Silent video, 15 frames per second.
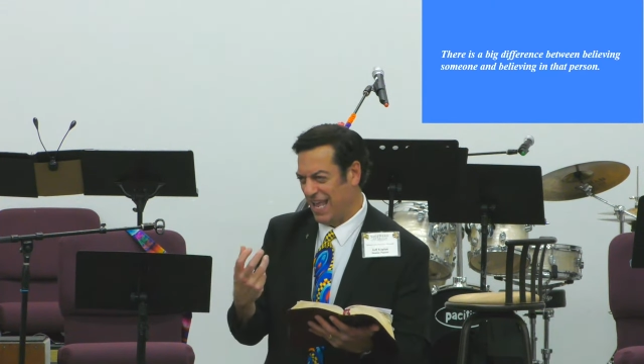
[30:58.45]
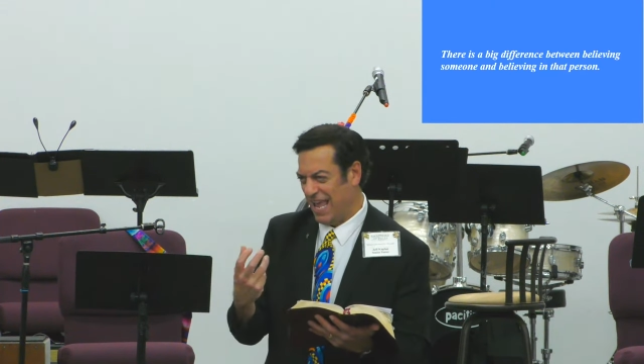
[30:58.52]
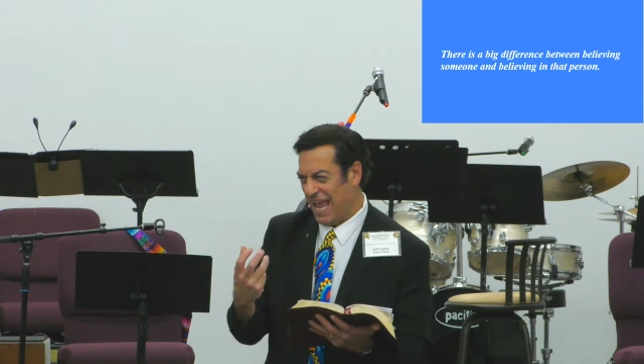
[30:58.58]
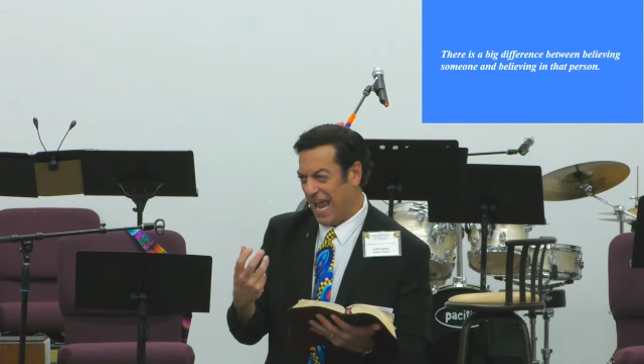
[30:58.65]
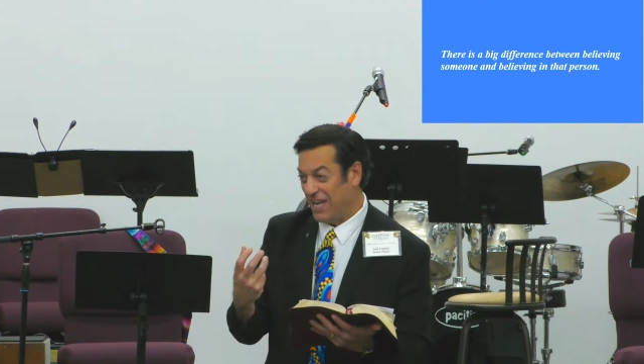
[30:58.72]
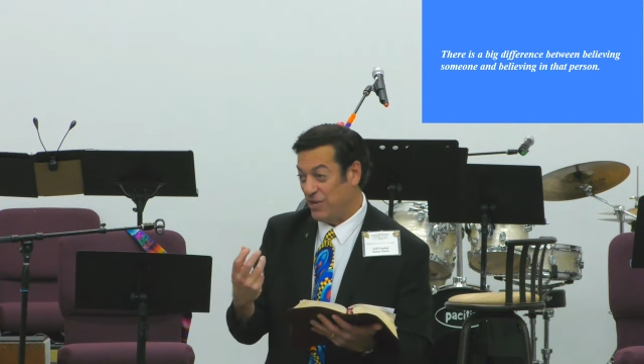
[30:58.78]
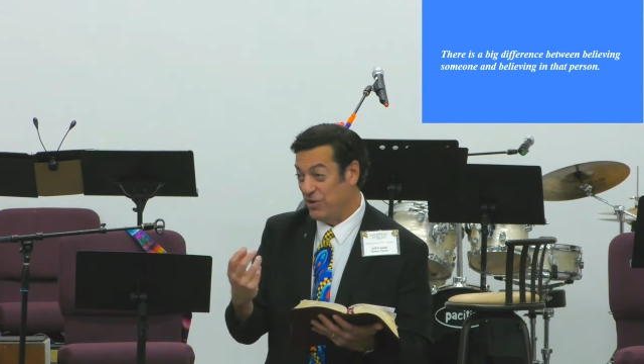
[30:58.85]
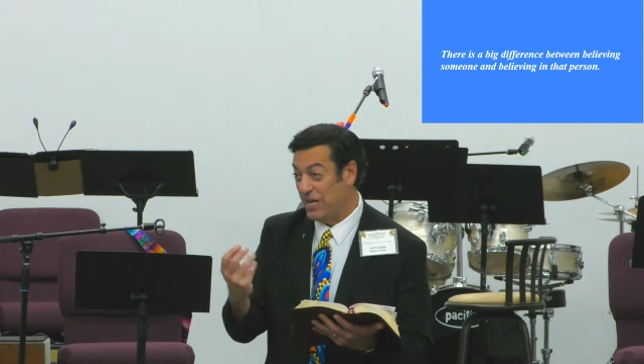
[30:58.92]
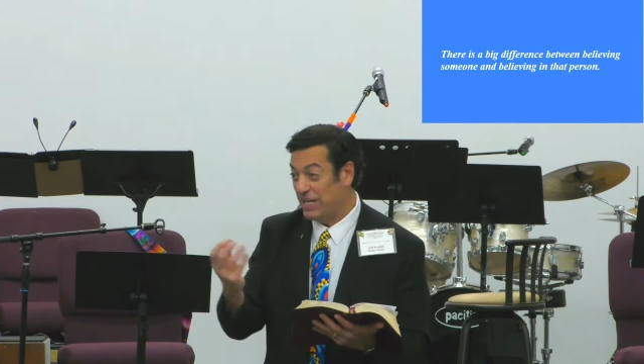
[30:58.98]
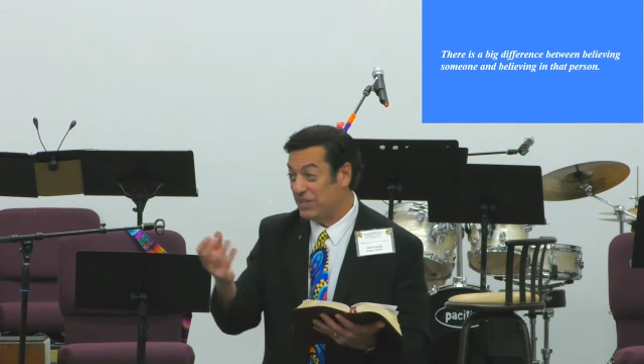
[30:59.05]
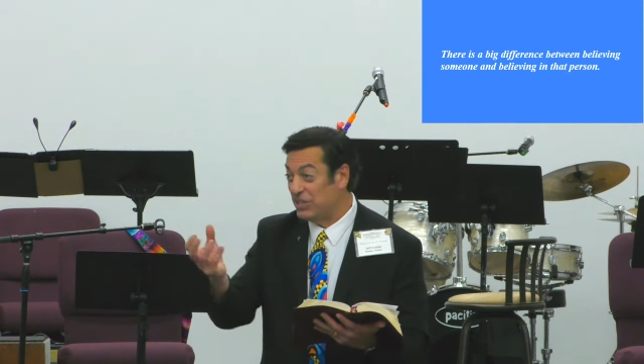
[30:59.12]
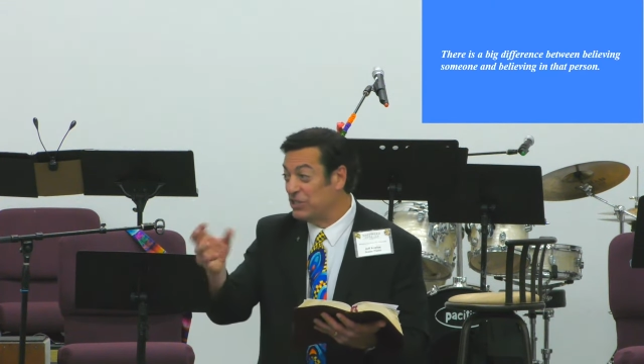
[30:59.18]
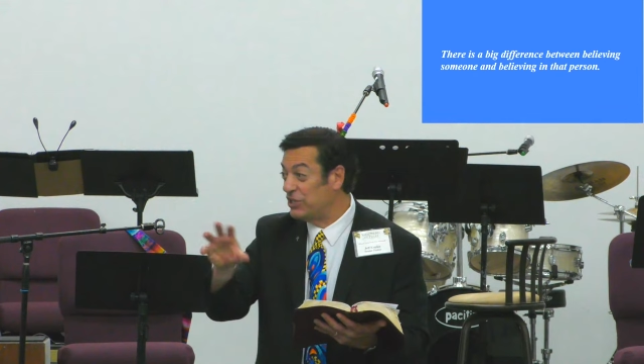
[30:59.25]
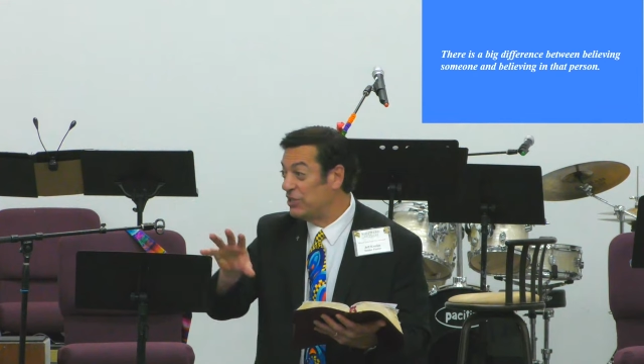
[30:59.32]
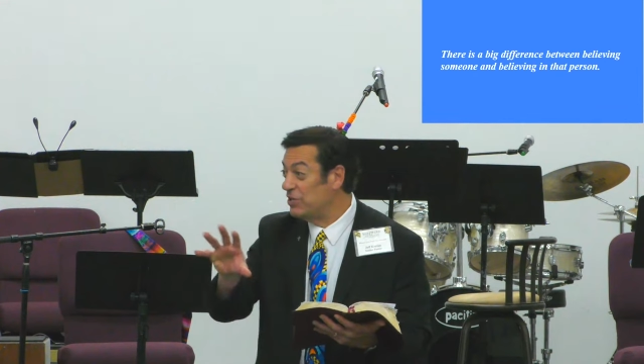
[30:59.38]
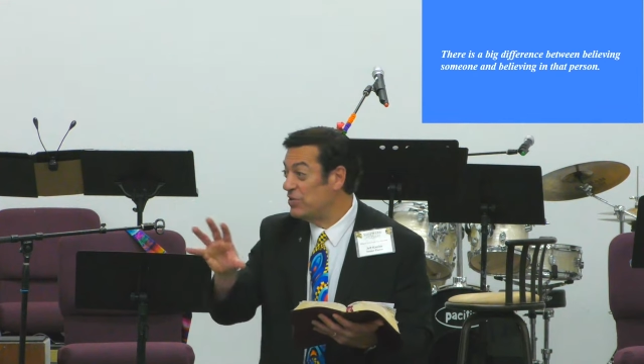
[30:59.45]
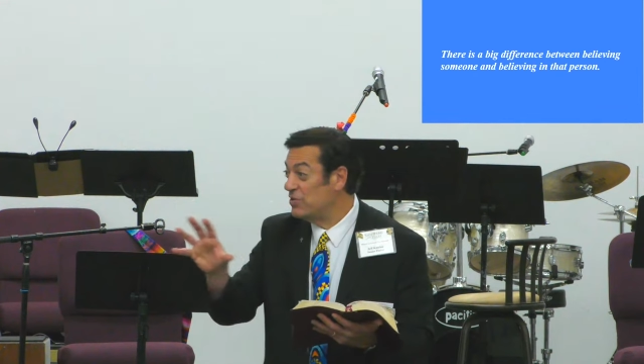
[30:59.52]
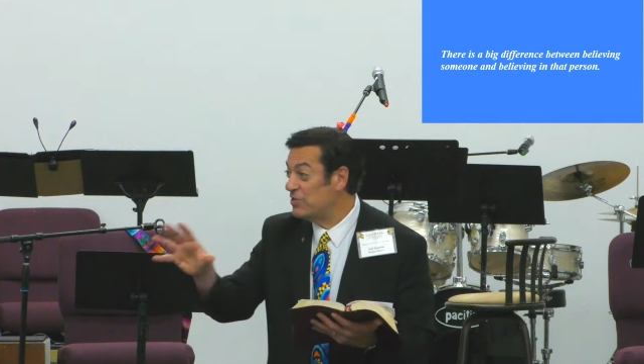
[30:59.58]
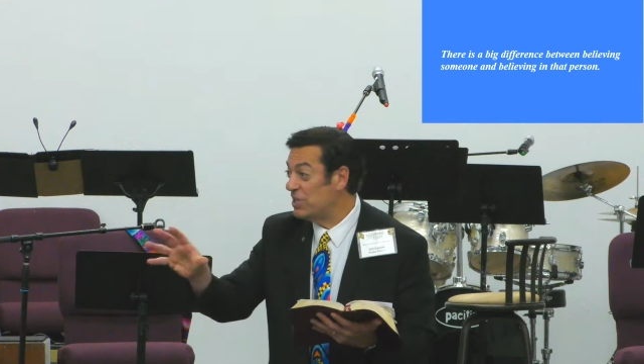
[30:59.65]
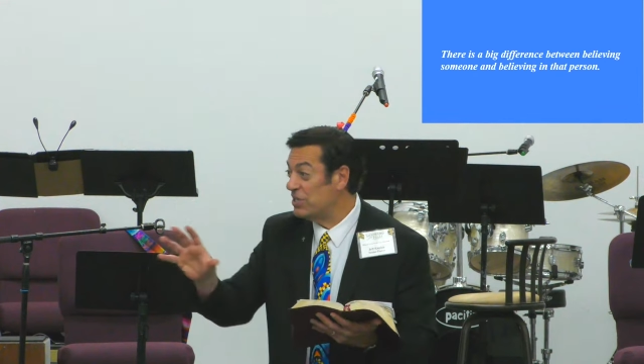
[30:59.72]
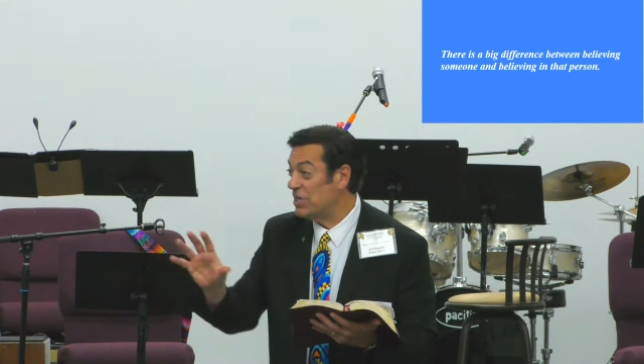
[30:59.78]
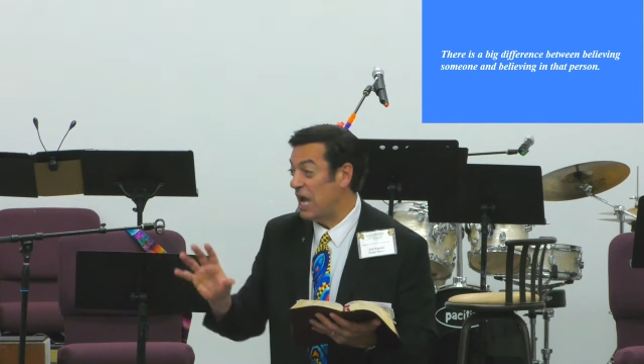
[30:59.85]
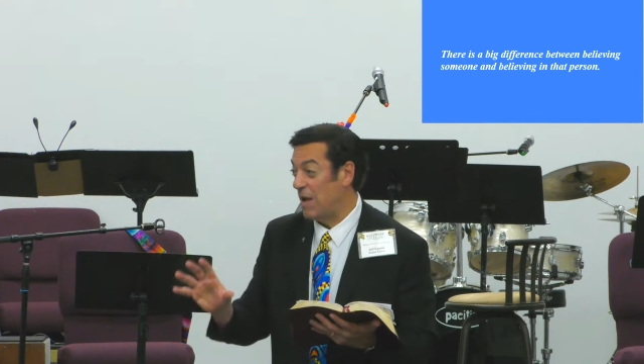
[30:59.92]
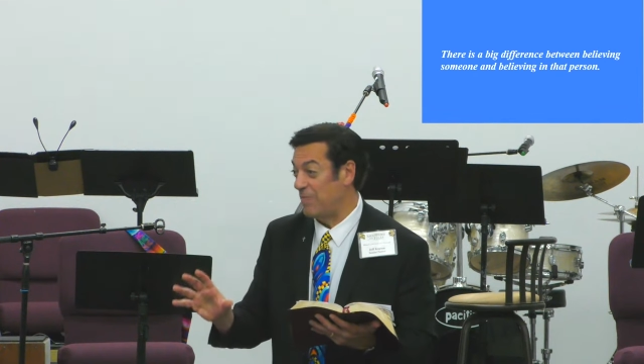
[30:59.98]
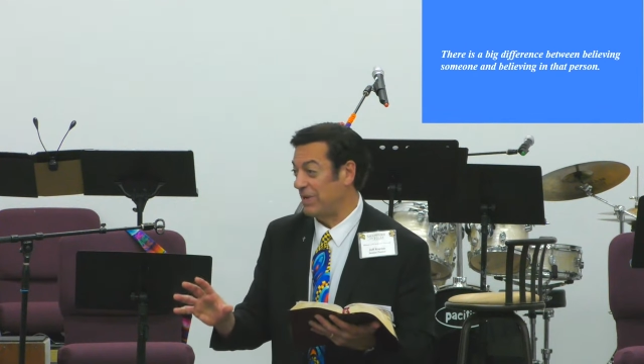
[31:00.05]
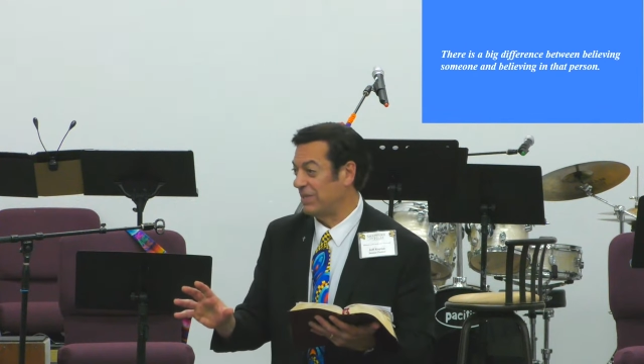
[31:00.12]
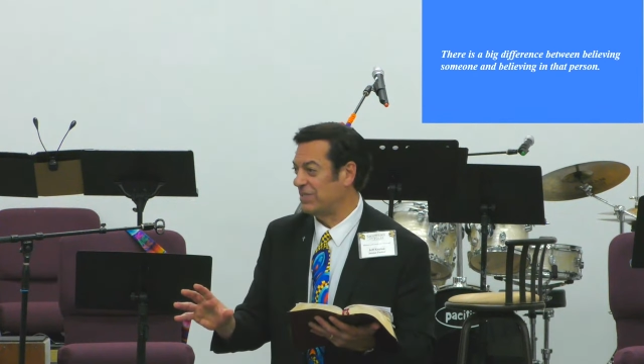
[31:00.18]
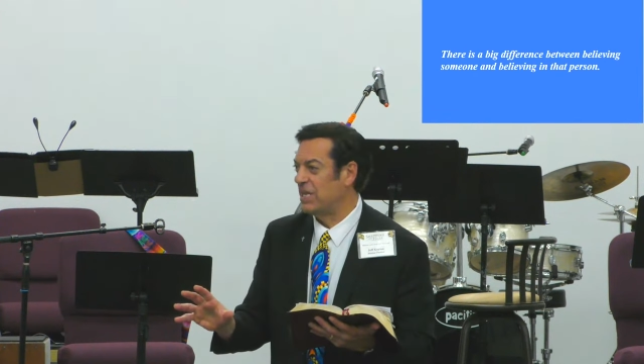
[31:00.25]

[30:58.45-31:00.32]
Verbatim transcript: and you get to choose the toppings.